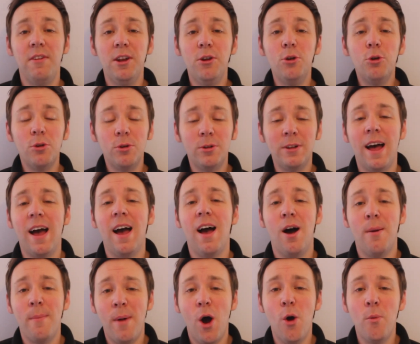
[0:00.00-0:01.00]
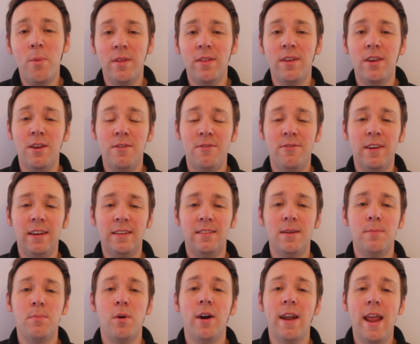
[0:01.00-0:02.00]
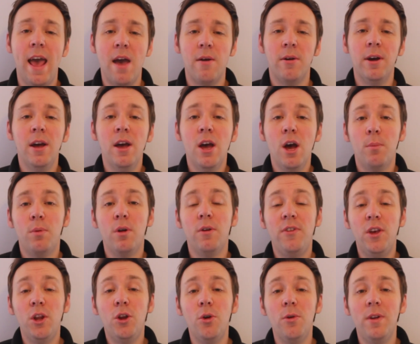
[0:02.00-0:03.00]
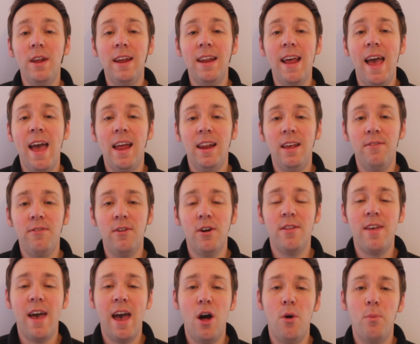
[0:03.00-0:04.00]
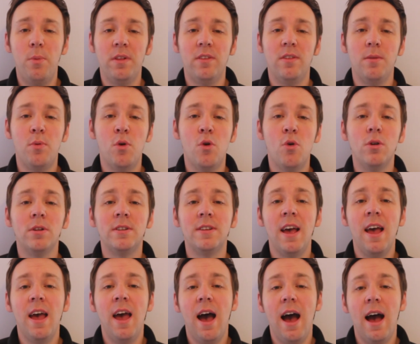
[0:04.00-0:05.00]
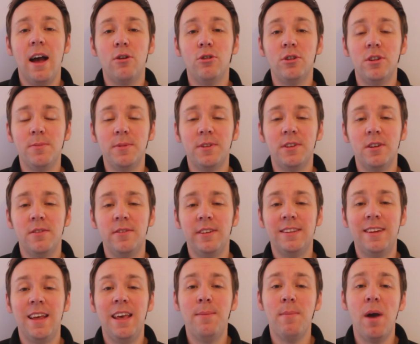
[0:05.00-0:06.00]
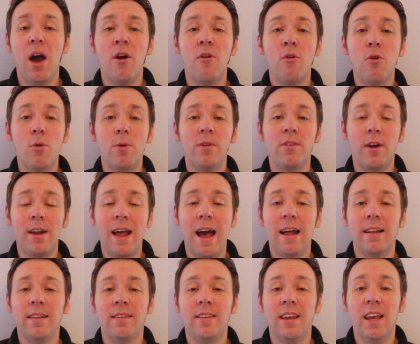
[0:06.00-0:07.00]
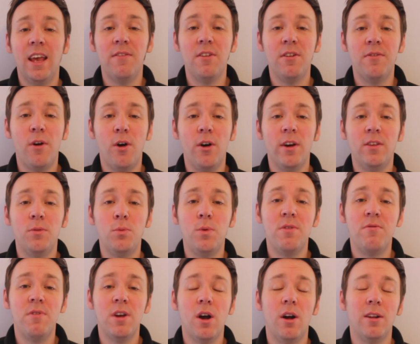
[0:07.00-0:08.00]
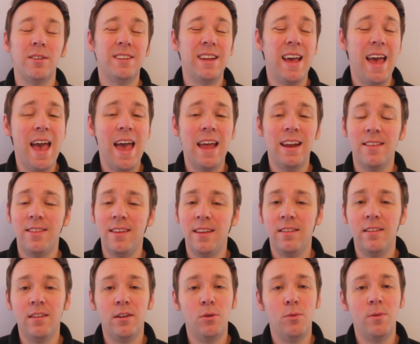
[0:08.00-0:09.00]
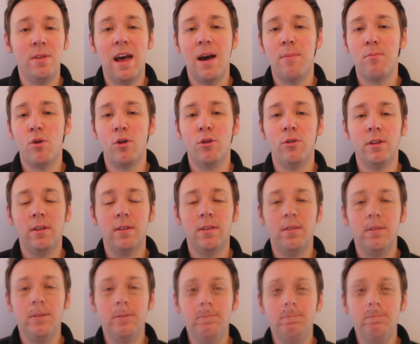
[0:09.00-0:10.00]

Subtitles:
done all that, I'm hoping that you've fixed it by now. But if you do need any further help and support, our customer service team are always on hand to give advice with regards to anything to do with our products.